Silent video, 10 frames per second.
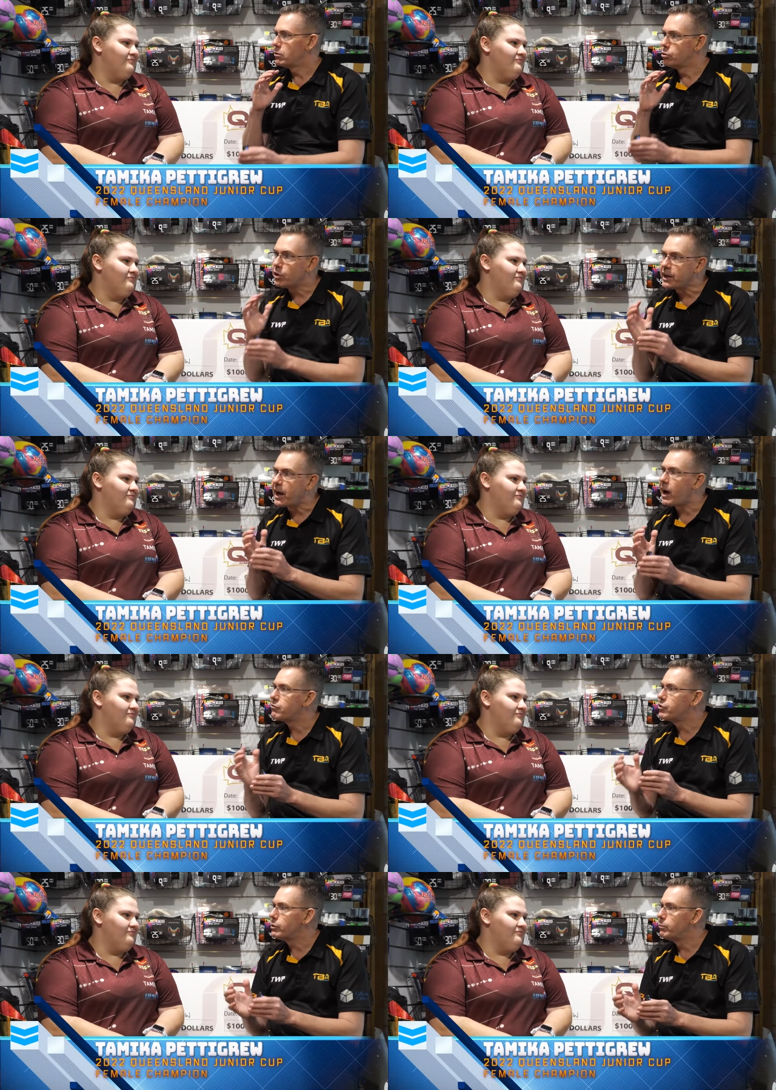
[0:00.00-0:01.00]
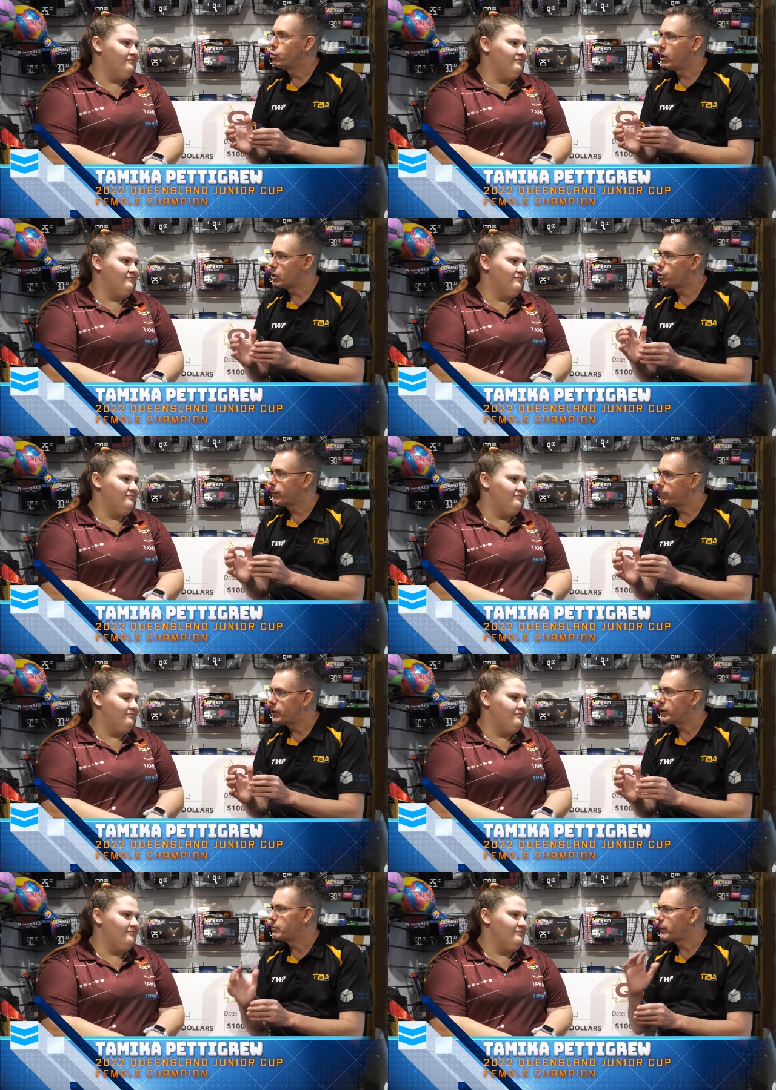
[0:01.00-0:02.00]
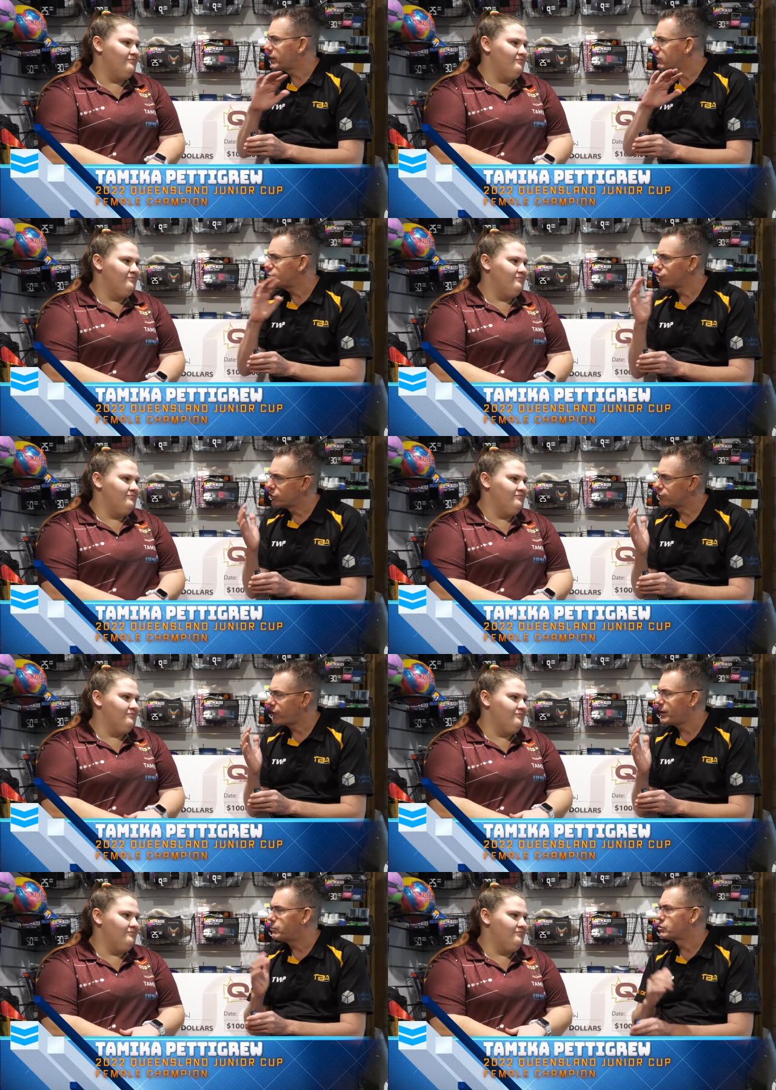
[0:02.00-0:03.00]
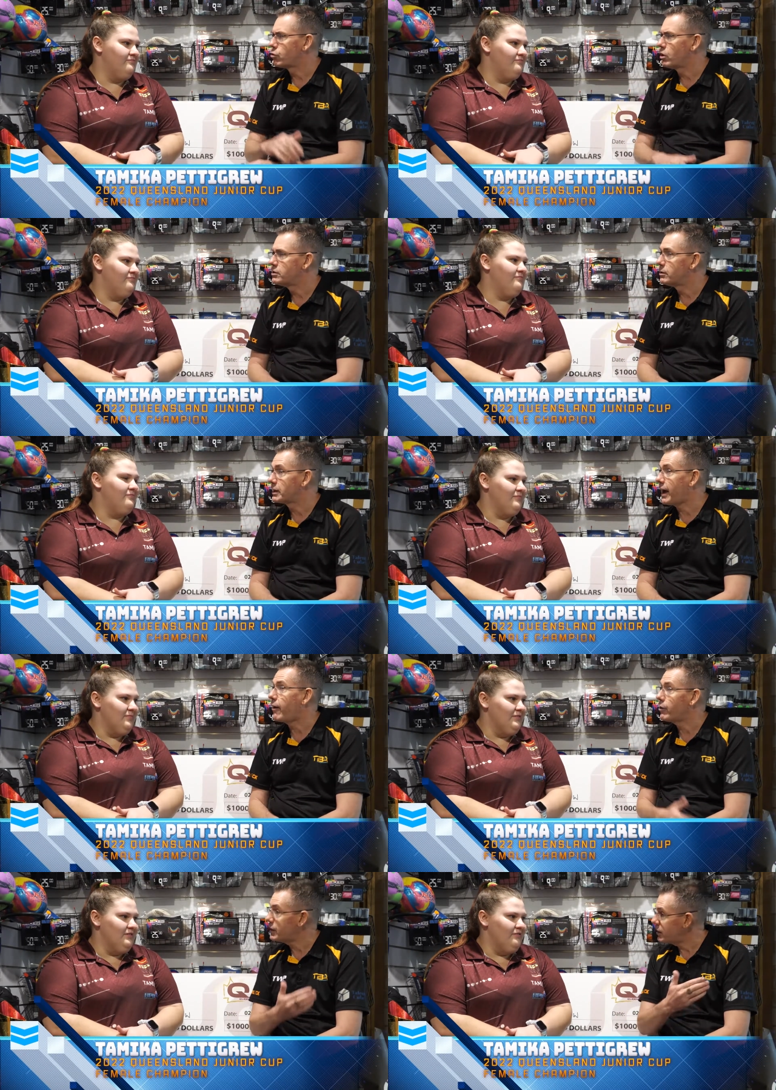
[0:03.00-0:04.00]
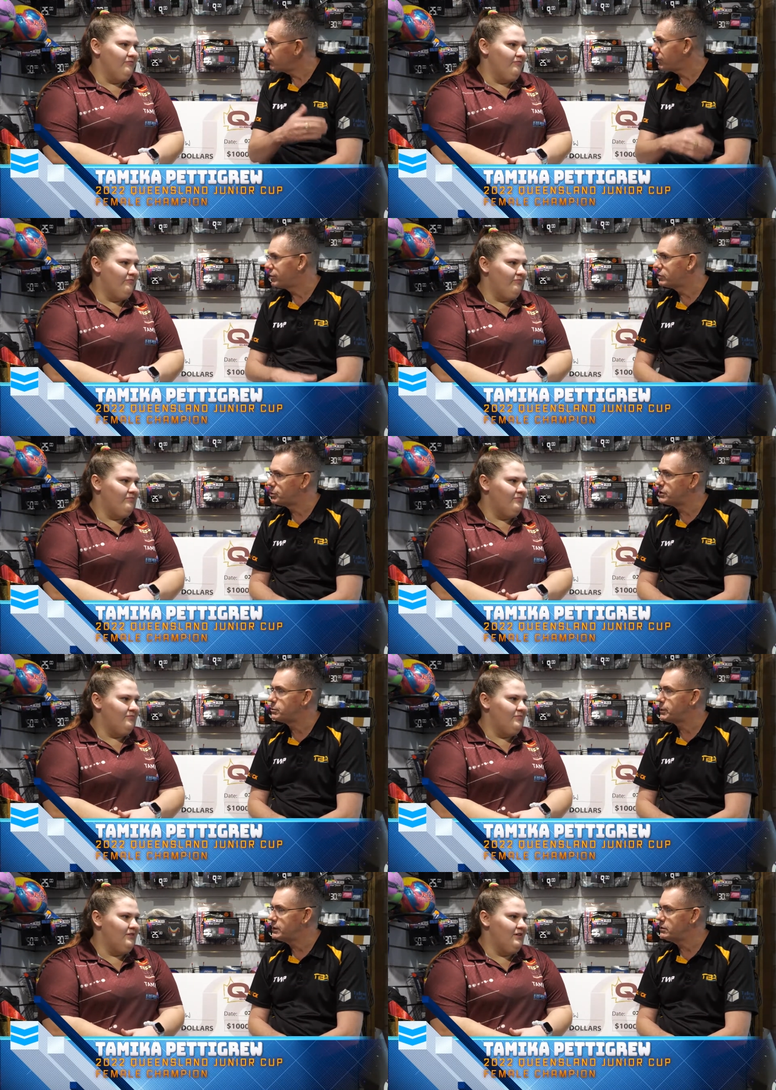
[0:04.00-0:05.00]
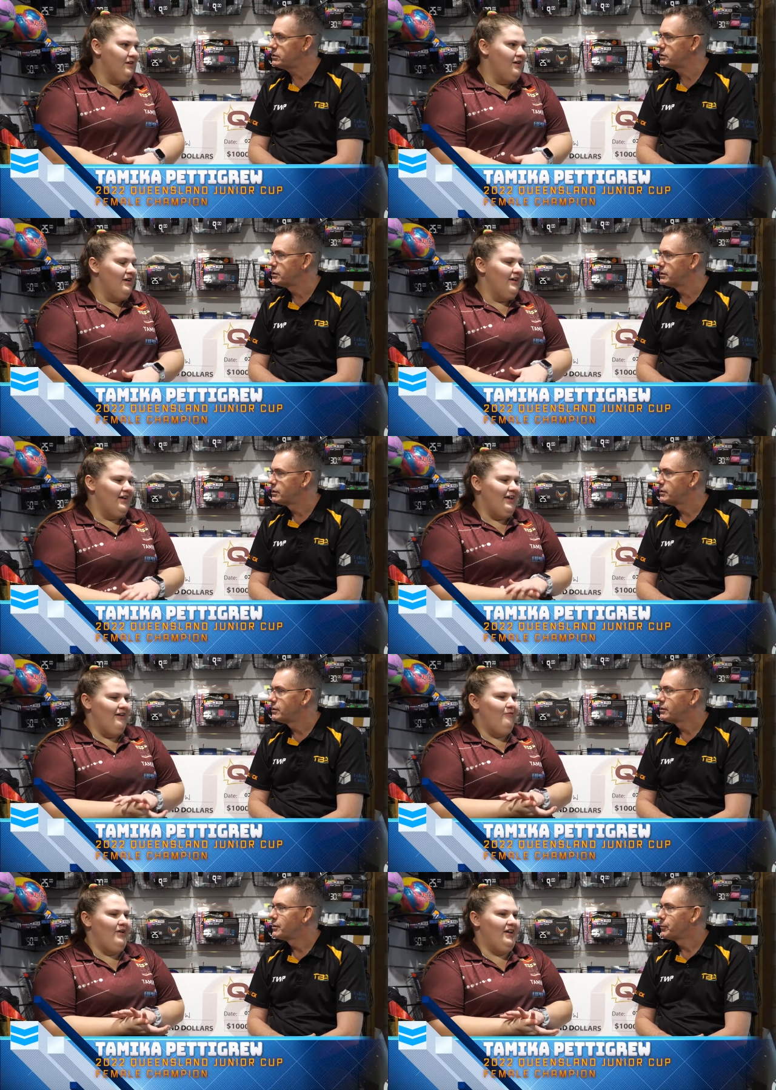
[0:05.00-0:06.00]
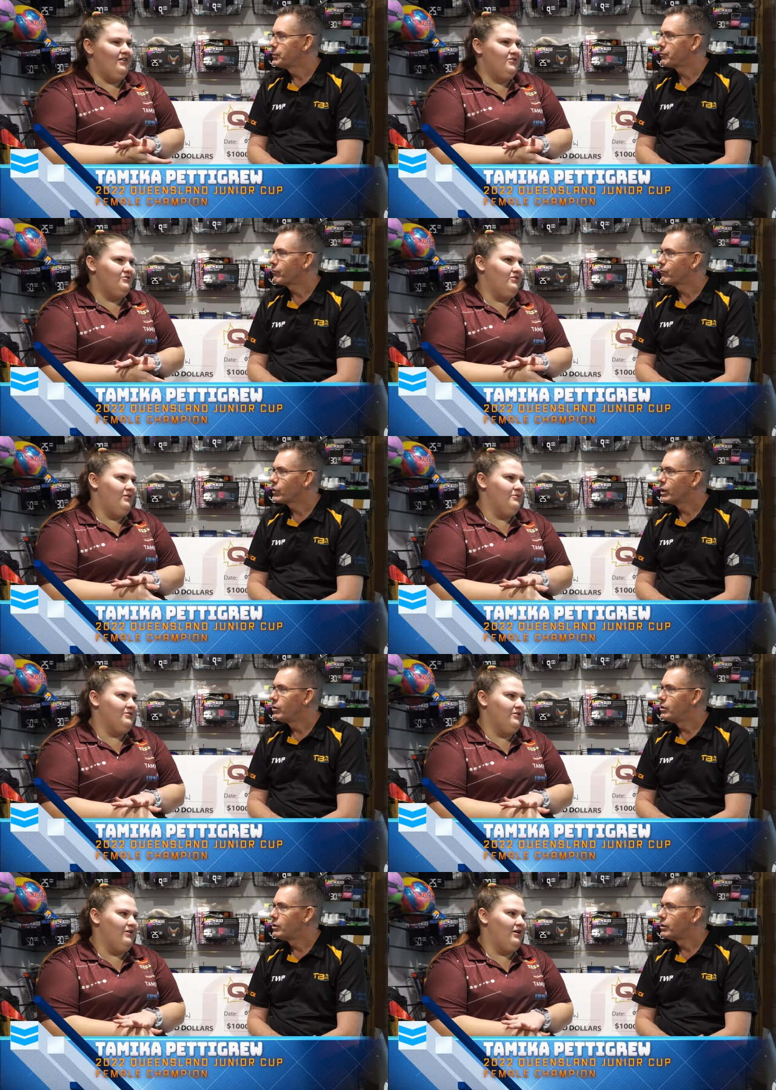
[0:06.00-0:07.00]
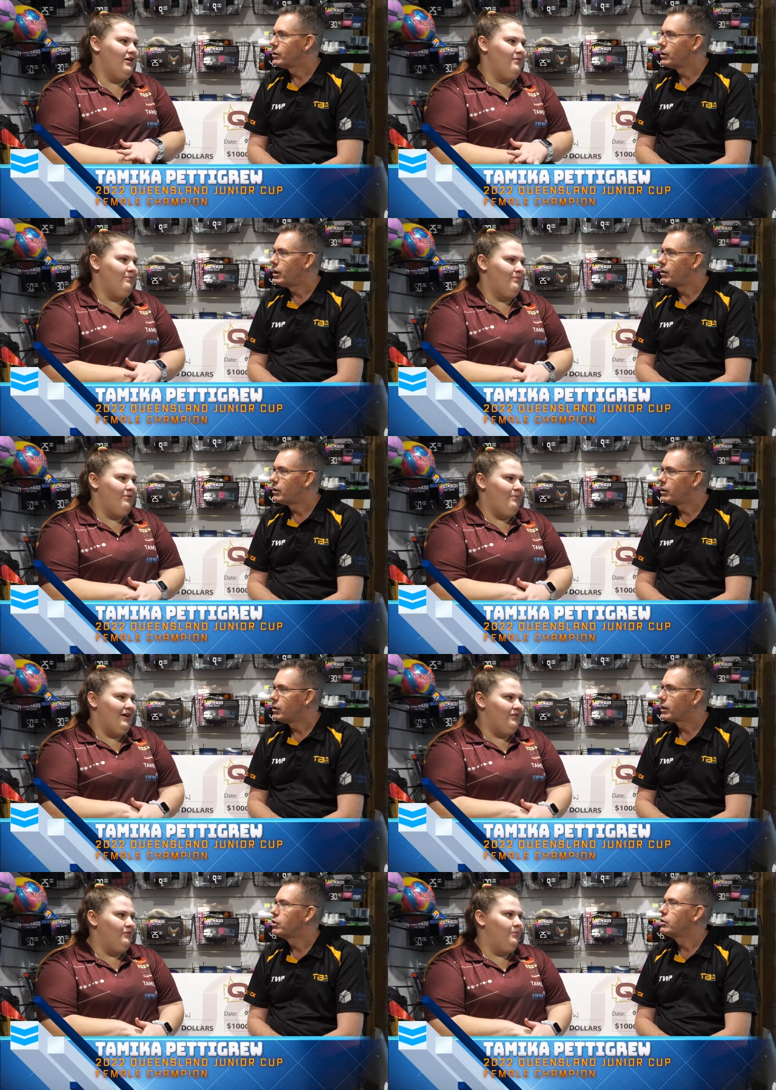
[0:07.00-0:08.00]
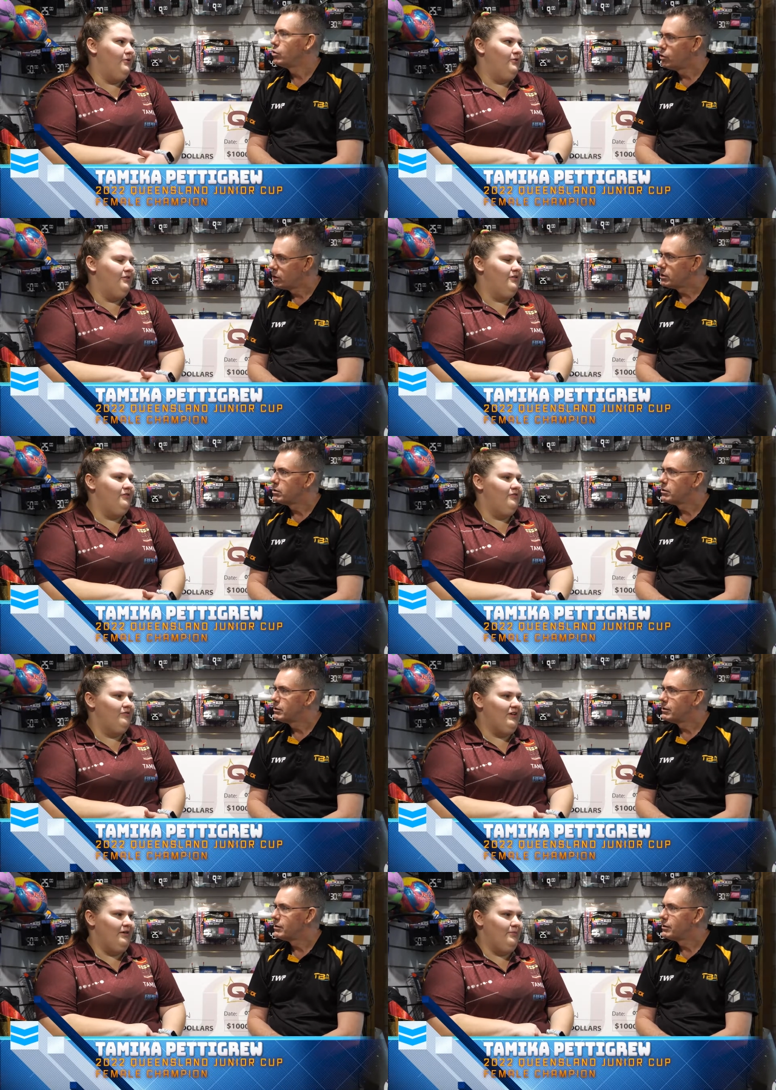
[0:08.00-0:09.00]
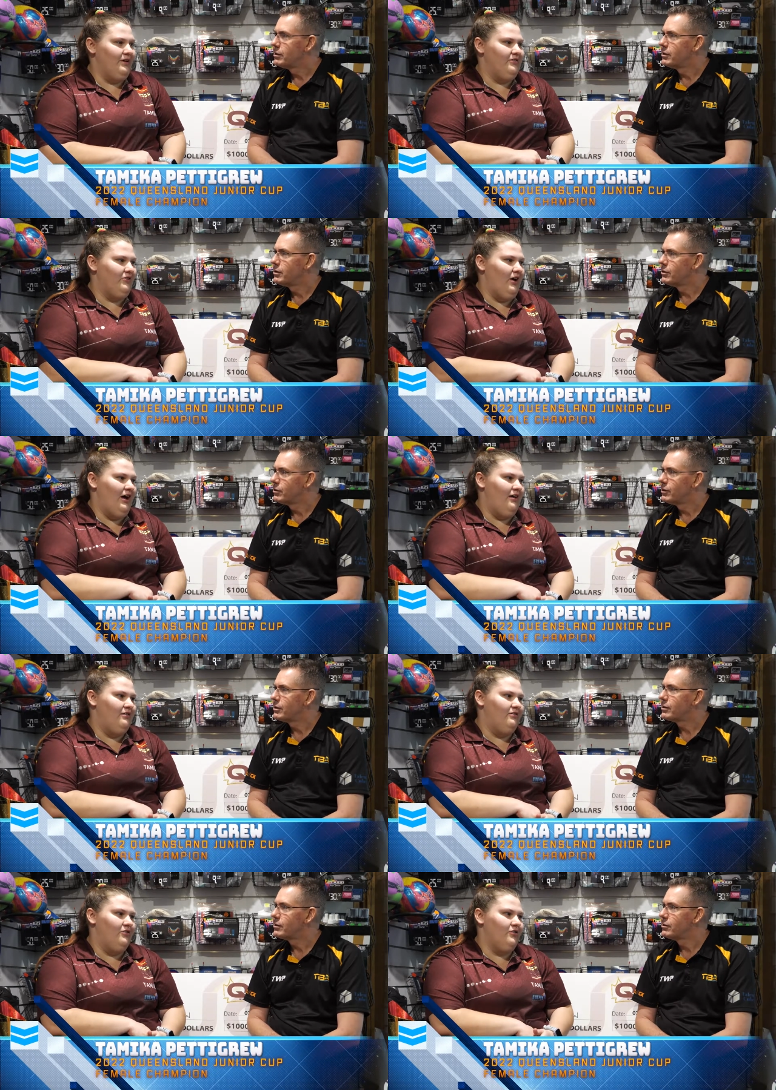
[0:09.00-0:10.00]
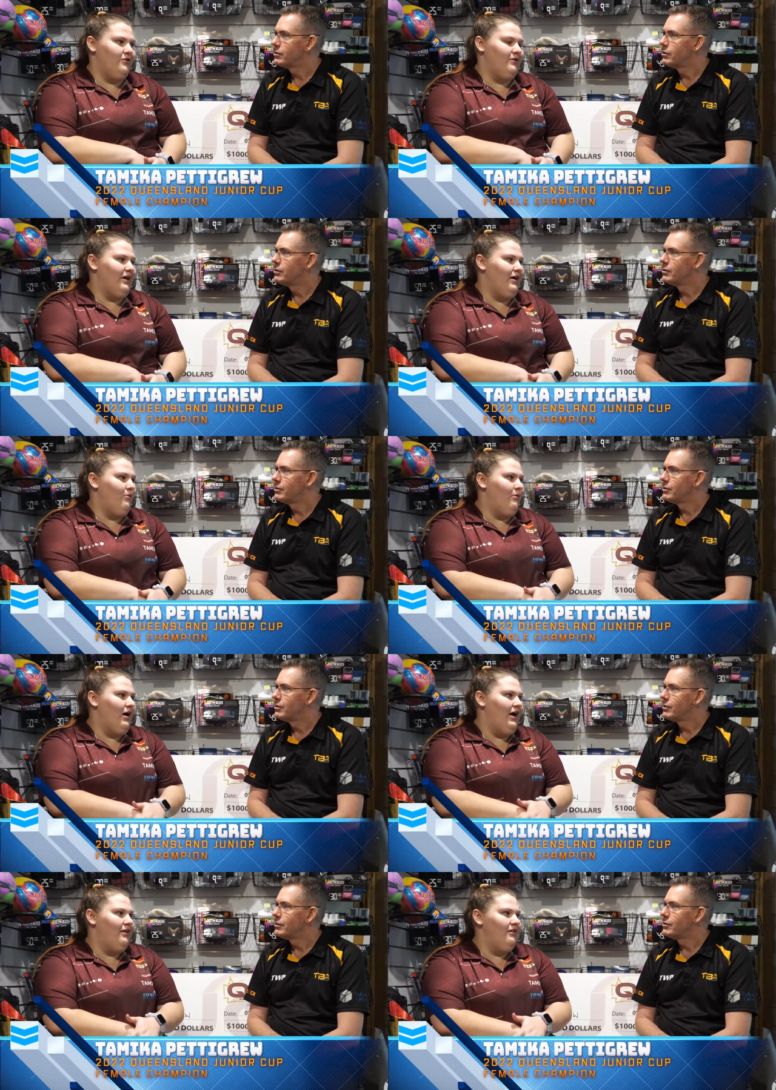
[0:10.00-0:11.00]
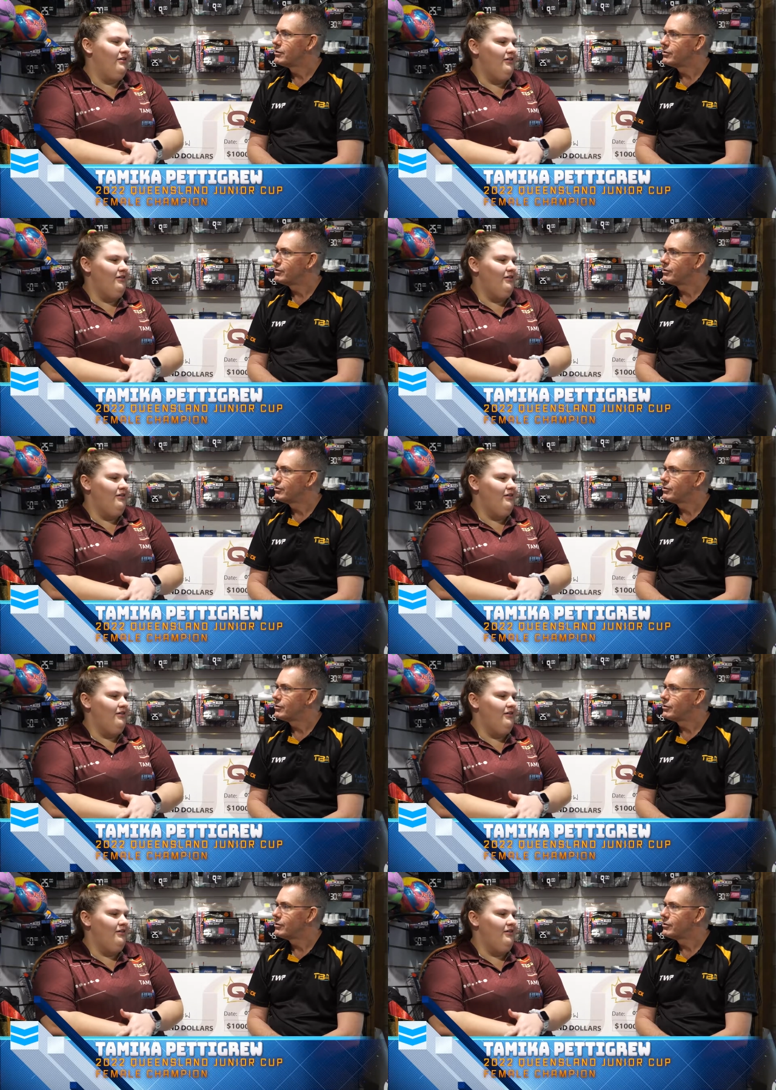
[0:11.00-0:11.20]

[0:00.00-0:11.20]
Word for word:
Speaker 1: looking after your equipment and making sure the shape was right to carry here with the twister pins?
Speaker 2: Yeah, making sure I was going up the back of the ball and keeping it tight and not going out wide.